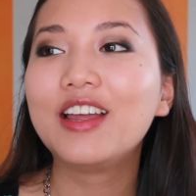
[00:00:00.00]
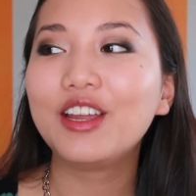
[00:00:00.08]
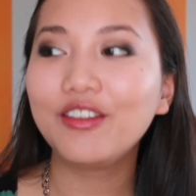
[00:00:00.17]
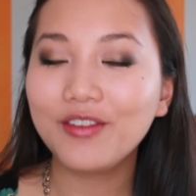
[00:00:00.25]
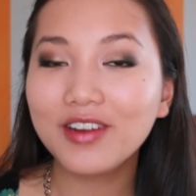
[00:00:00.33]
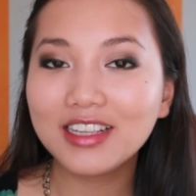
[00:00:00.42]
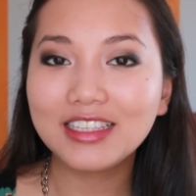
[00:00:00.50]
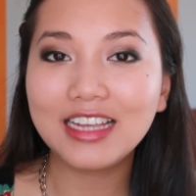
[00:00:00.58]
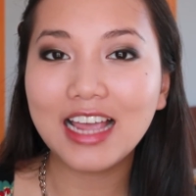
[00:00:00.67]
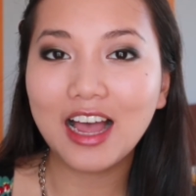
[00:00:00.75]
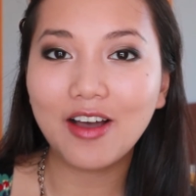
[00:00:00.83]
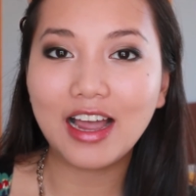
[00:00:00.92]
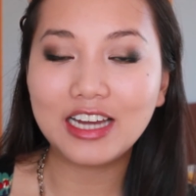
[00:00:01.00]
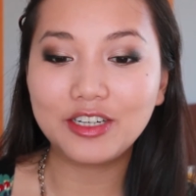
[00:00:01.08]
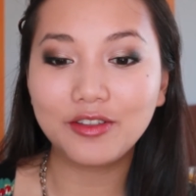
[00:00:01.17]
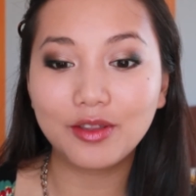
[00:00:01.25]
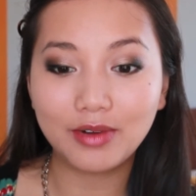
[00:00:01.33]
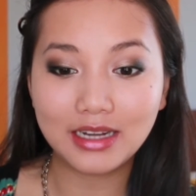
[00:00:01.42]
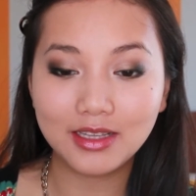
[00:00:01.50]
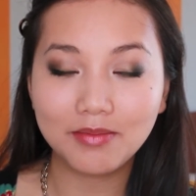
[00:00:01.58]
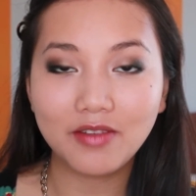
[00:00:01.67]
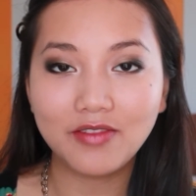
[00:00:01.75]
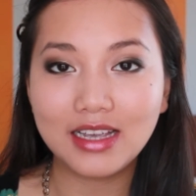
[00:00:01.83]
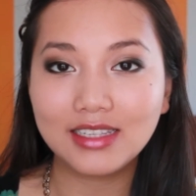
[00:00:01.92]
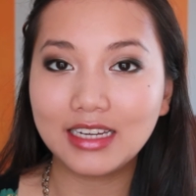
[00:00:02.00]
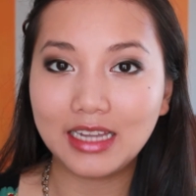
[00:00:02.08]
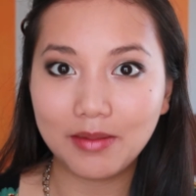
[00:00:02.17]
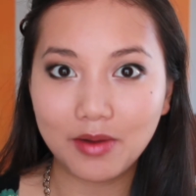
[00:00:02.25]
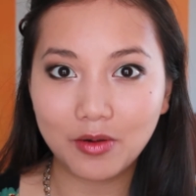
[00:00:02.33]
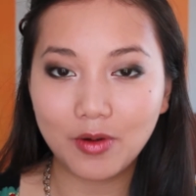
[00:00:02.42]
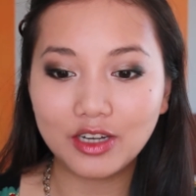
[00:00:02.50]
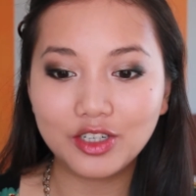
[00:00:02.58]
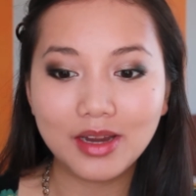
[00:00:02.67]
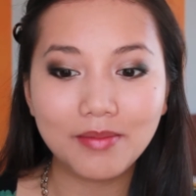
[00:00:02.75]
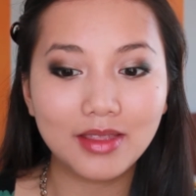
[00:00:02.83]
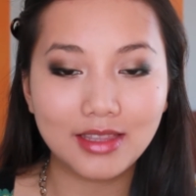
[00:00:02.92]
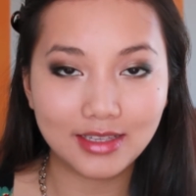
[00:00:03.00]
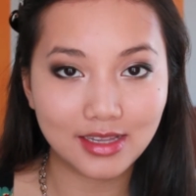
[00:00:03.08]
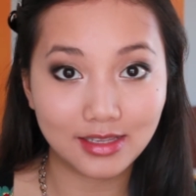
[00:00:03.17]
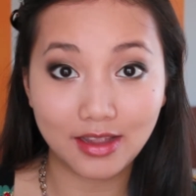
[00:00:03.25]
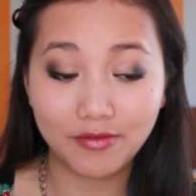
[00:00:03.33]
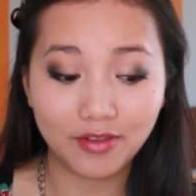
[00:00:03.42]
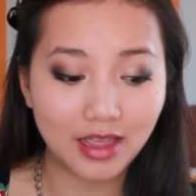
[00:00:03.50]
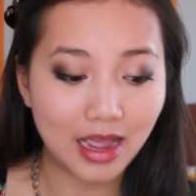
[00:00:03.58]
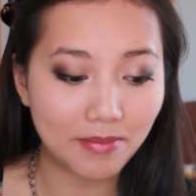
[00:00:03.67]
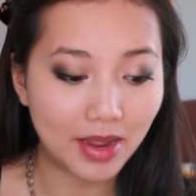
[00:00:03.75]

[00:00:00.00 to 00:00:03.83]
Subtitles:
If you want to see how I do the rest of my face, and keep on watching, but this is it for the eye